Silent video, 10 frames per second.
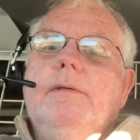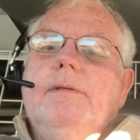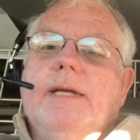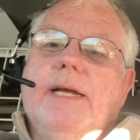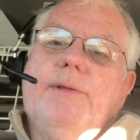
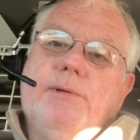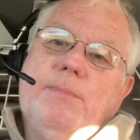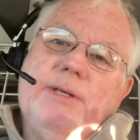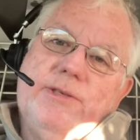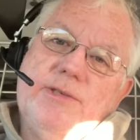Take out their
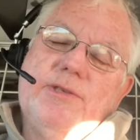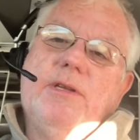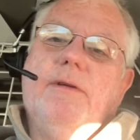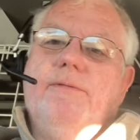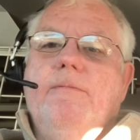expenses and
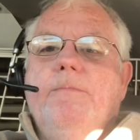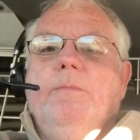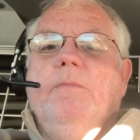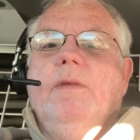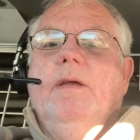stuff.
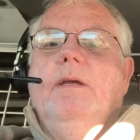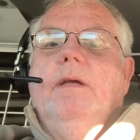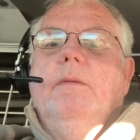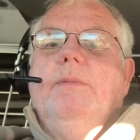But